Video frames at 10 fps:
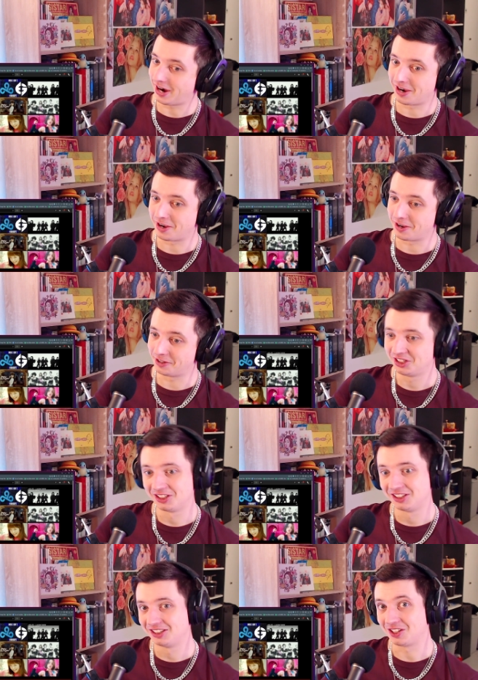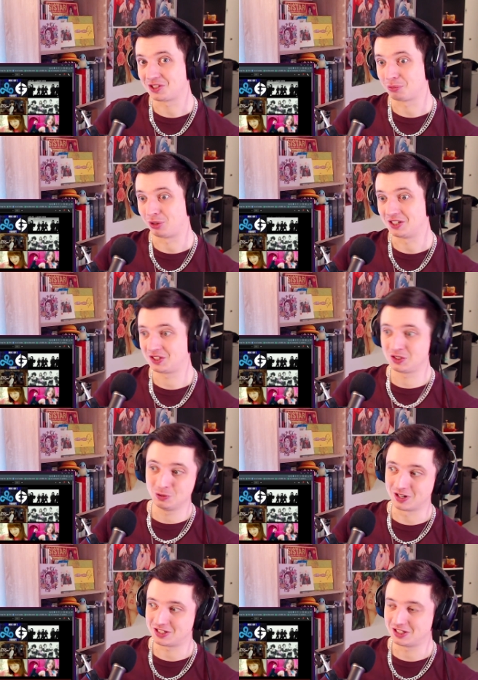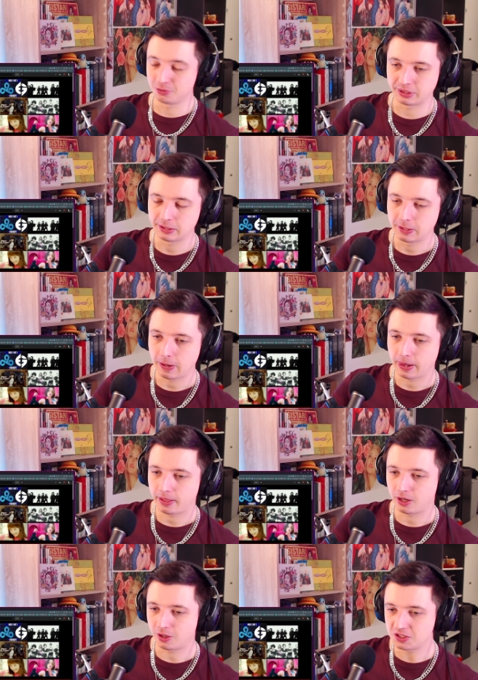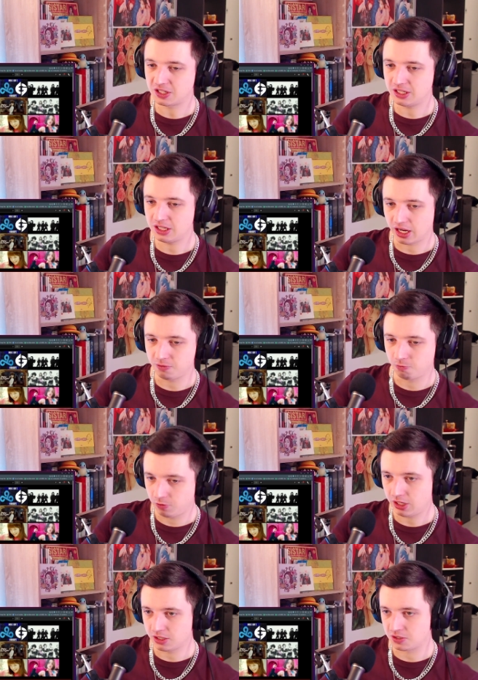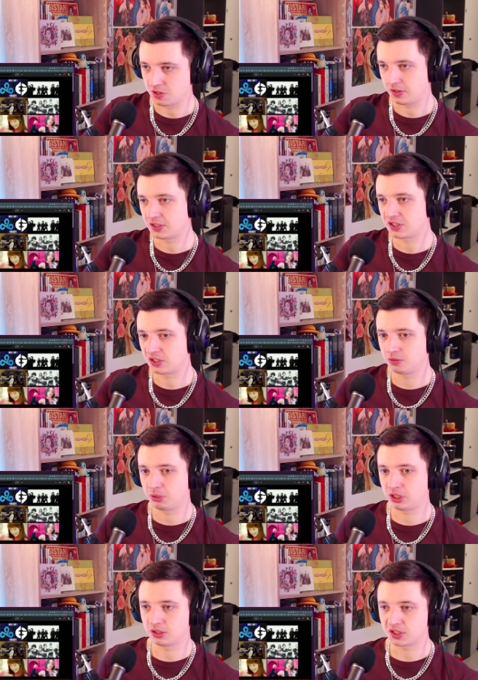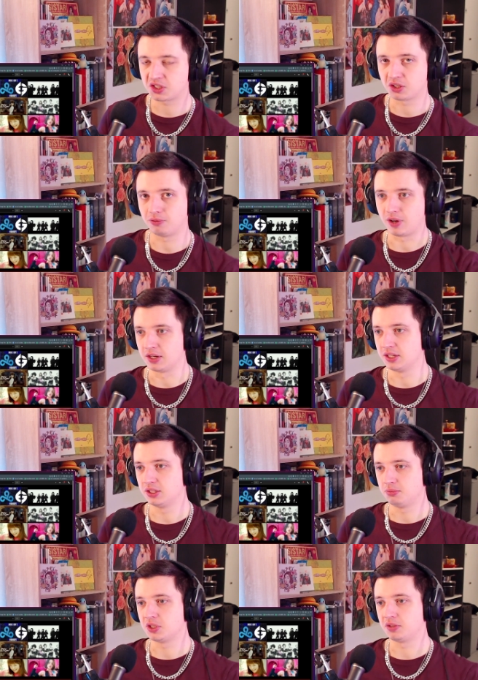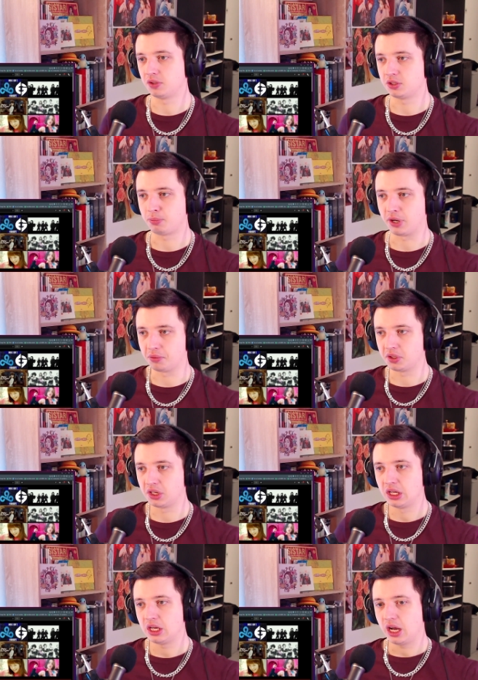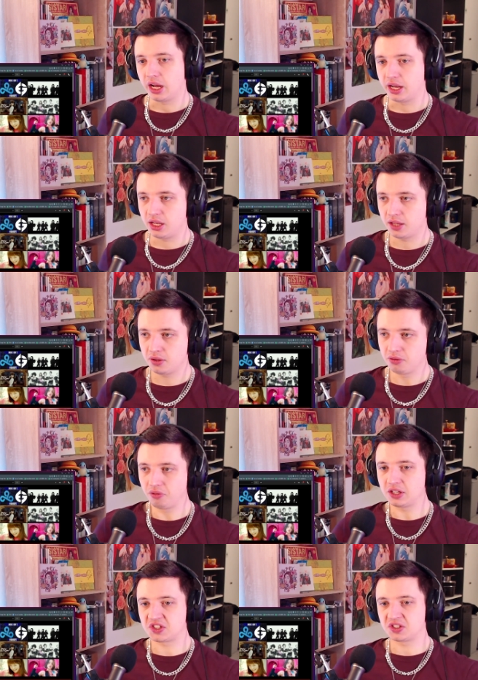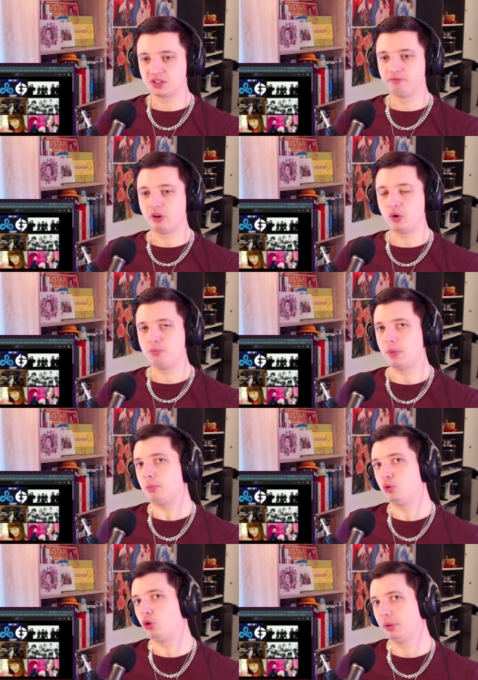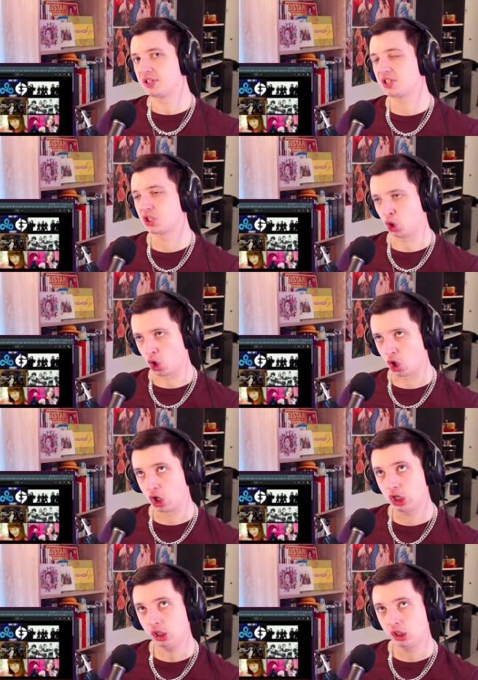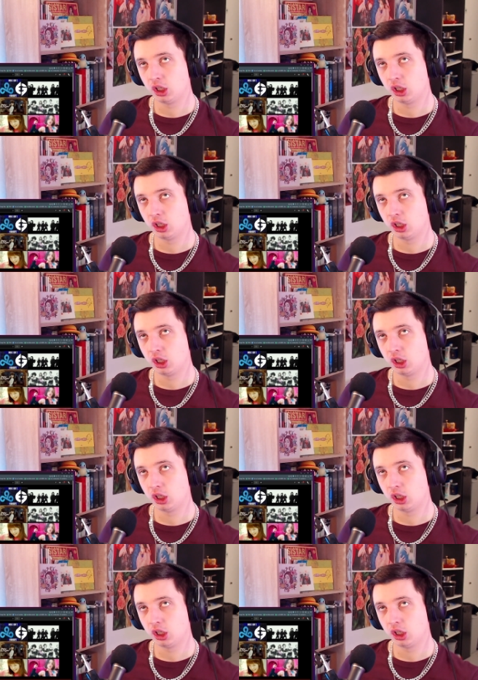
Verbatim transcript: uh, not surprised too much here, but honestly, I really enjoy that song because it's so fun in the music video department. I, I don't think it's a very memorable song